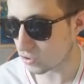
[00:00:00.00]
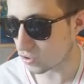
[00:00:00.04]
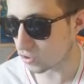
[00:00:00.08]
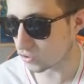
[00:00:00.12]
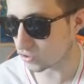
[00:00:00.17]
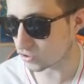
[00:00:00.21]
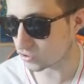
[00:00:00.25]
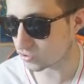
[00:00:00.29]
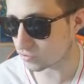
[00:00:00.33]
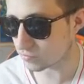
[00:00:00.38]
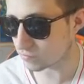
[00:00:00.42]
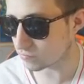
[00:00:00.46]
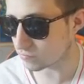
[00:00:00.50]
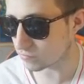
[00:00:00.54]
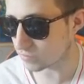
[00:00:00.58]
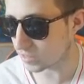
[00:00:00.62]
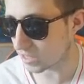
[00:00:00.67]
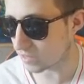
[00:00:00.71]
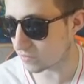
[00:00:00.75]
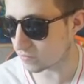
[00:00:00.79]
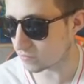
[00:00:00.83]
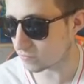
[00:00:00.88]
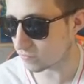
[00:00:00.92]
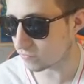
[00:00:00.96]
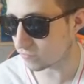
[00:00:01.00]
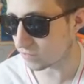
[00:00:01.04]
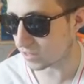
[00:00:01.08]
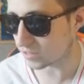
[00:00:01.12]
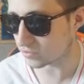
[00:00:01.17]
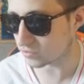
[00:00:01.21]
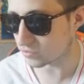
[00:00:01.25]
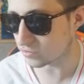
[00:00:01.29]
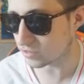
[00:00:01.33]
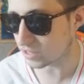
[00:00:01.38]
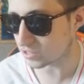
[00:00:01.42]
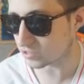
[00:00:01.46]
or just get
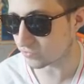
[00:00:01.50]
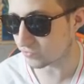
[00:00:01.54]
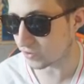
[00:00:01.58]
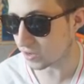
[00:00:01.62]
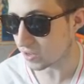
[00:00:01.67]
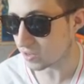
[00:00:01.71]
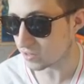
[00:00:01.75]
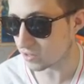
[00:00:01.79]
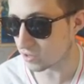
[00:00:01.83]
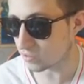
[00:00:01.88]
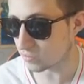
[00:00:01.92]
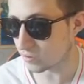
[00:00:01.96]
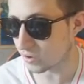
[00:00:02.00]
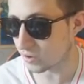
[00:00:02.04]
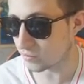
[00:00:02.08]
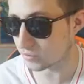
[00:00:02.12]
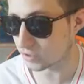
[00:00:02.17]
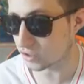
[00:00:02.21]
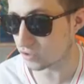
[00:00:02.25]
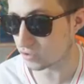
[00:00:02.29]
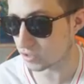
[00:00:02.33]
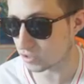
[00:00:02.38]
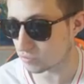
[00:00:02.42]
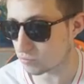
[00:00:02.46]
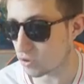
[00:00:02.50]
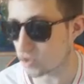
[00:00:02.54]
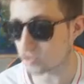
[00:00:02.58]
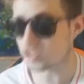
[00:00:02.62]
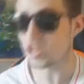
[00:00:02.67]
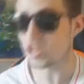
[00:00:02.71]
flattened. That's the... Oh, no, oh my god, this